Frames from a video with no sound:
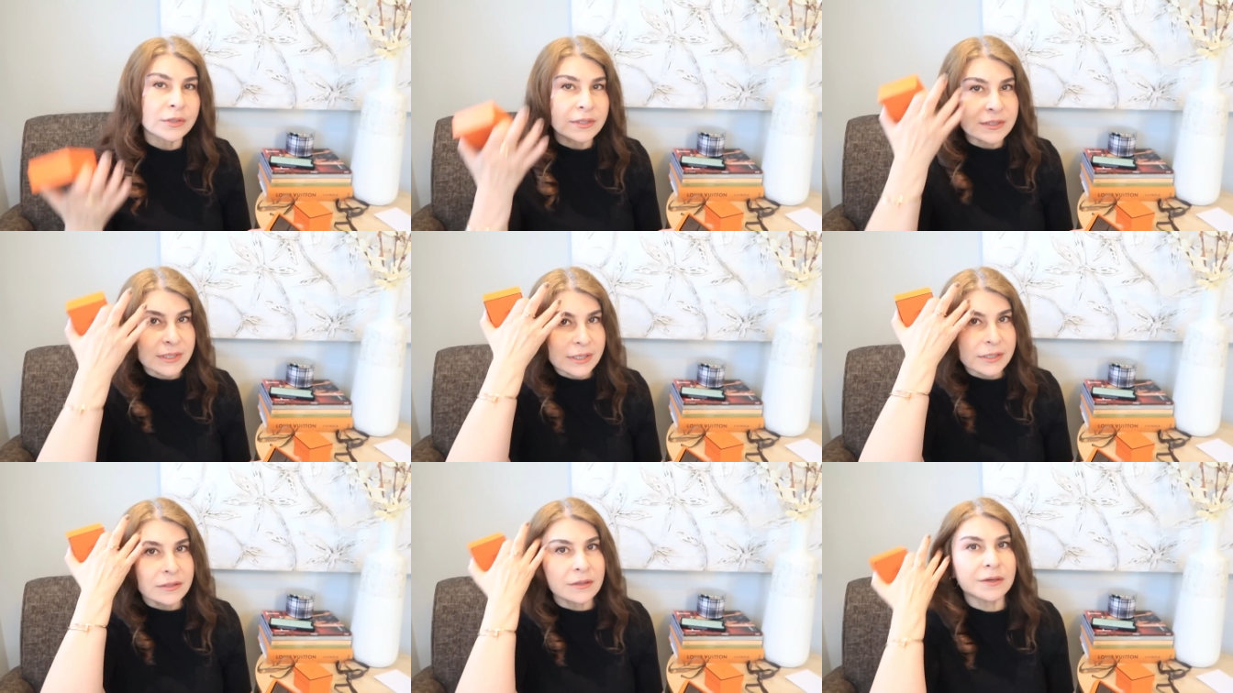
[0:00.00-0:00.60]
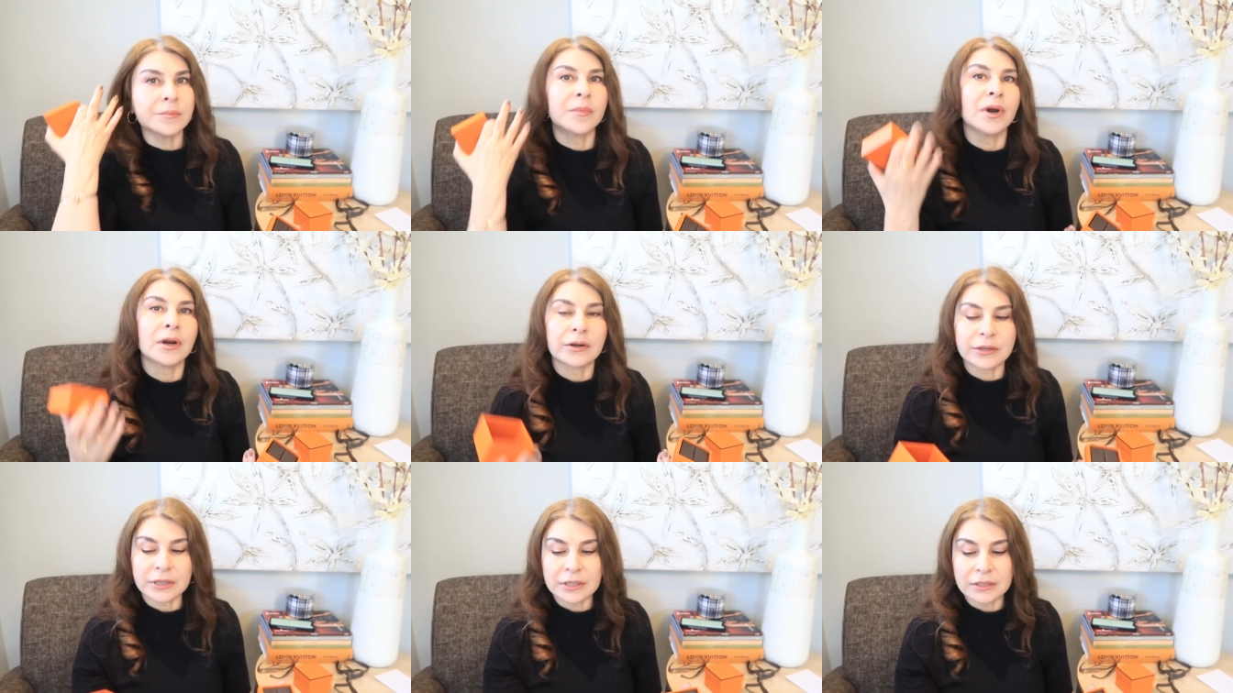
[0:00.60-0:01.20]
the secondary
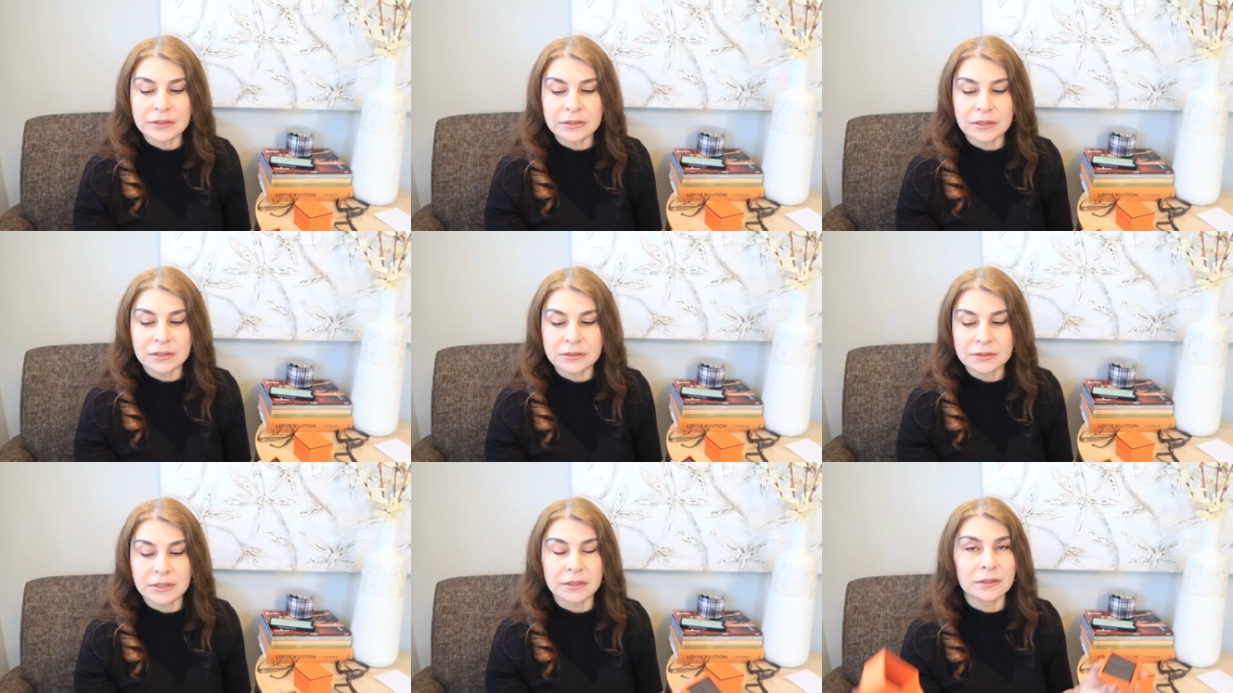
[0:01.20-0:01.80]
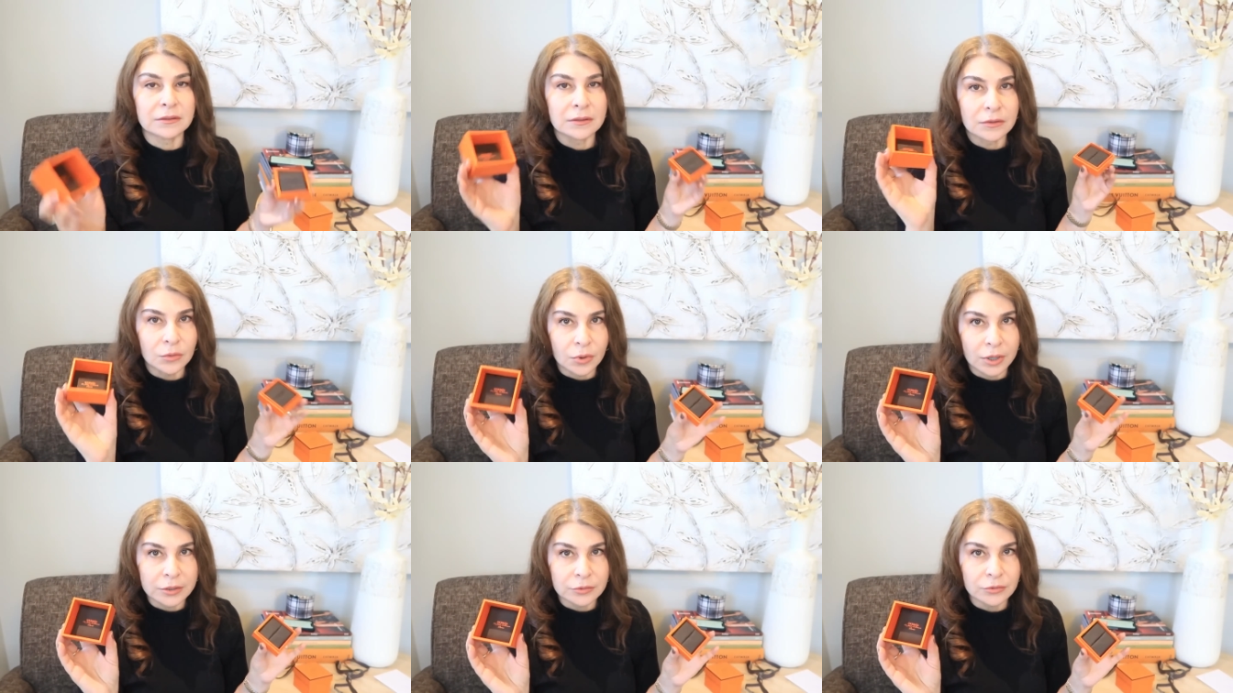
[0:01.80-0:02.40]
market that
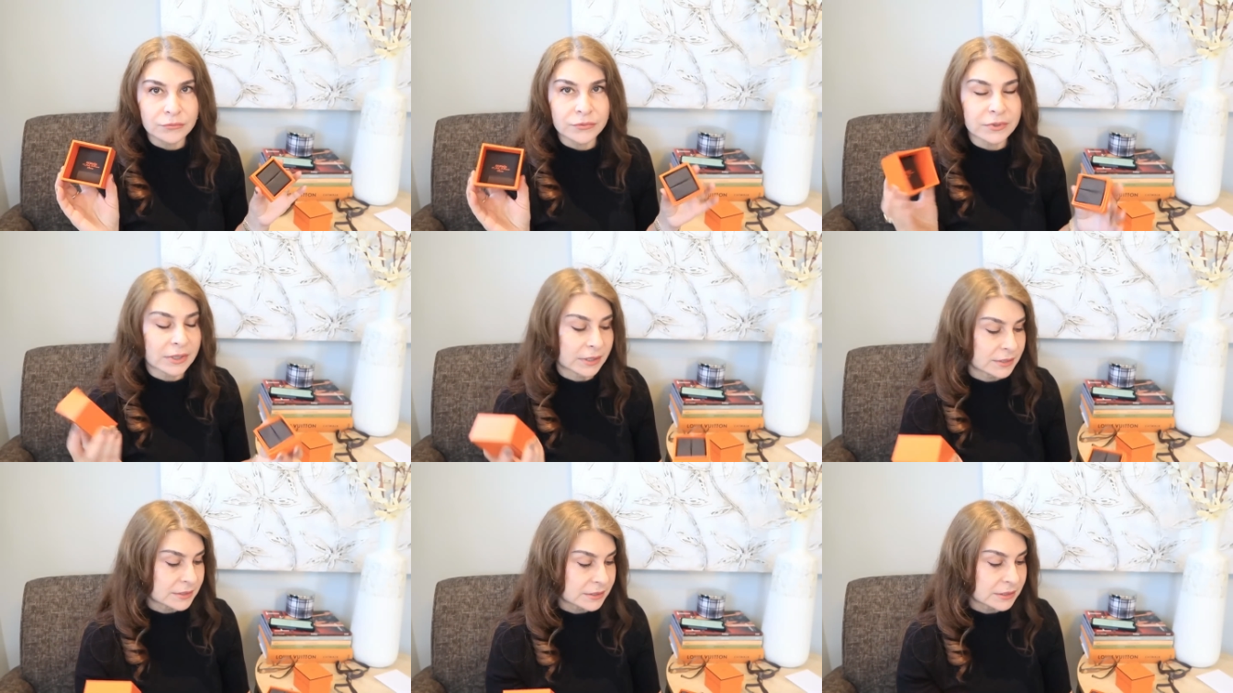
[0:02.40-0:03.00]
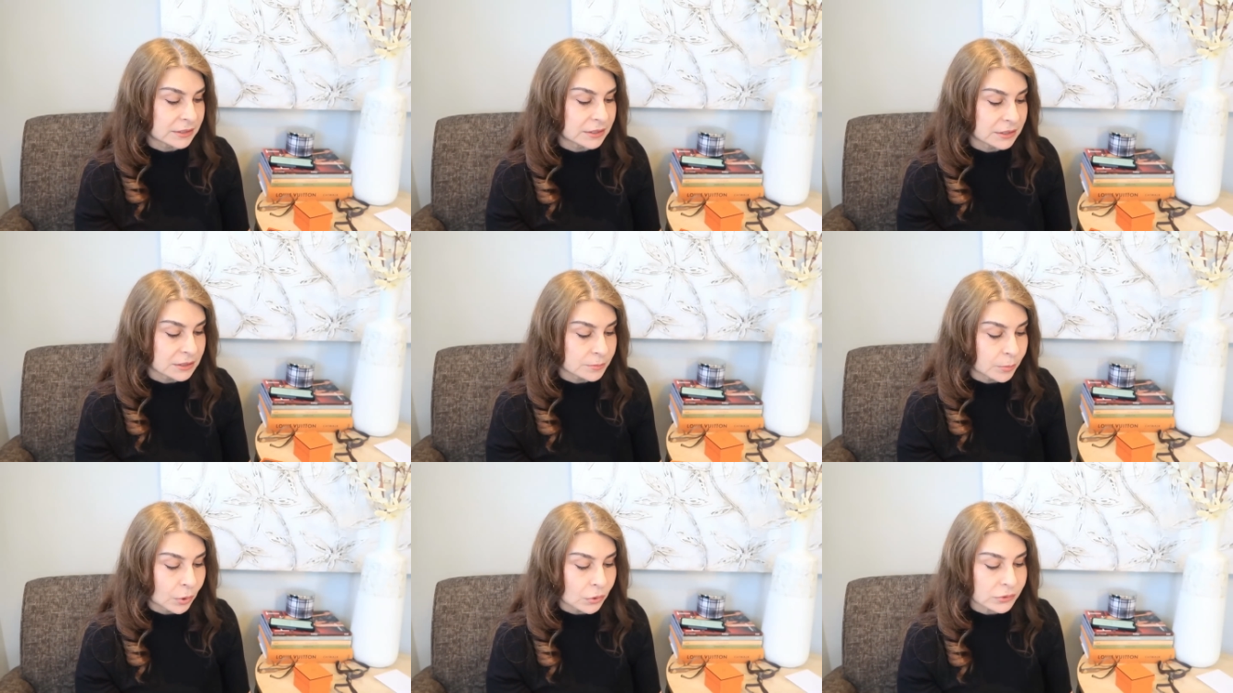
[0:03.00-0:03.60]
quite often I see
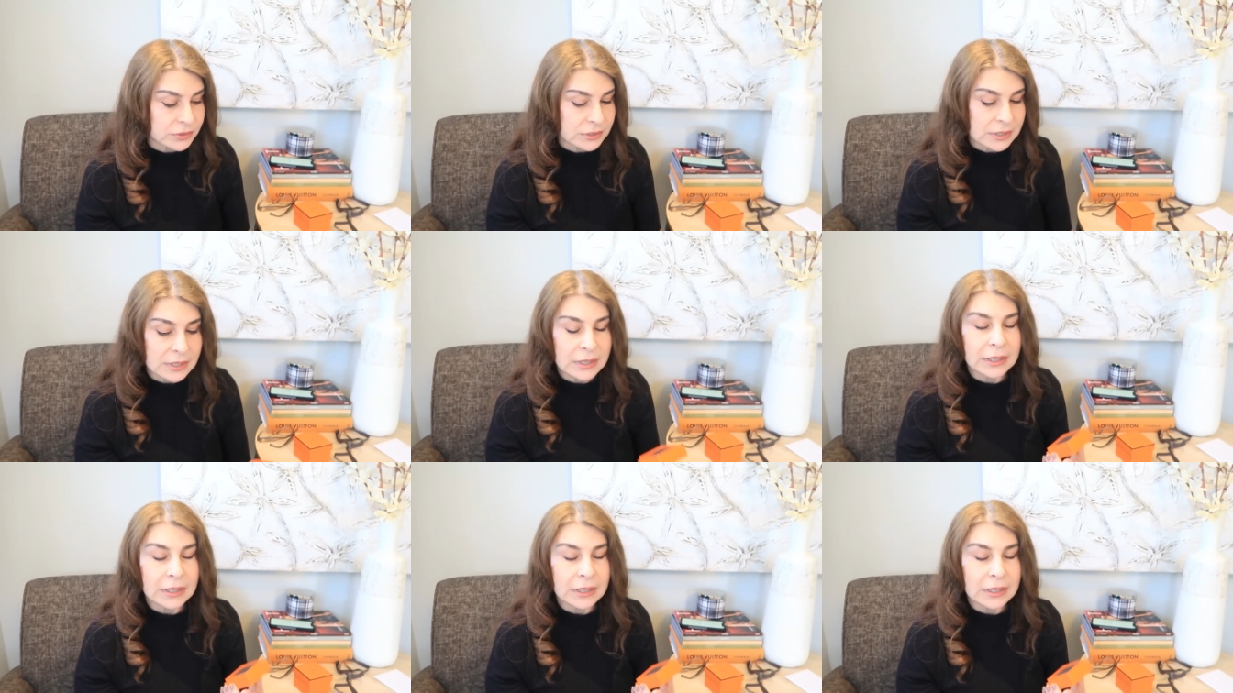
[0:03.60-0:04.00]
this box.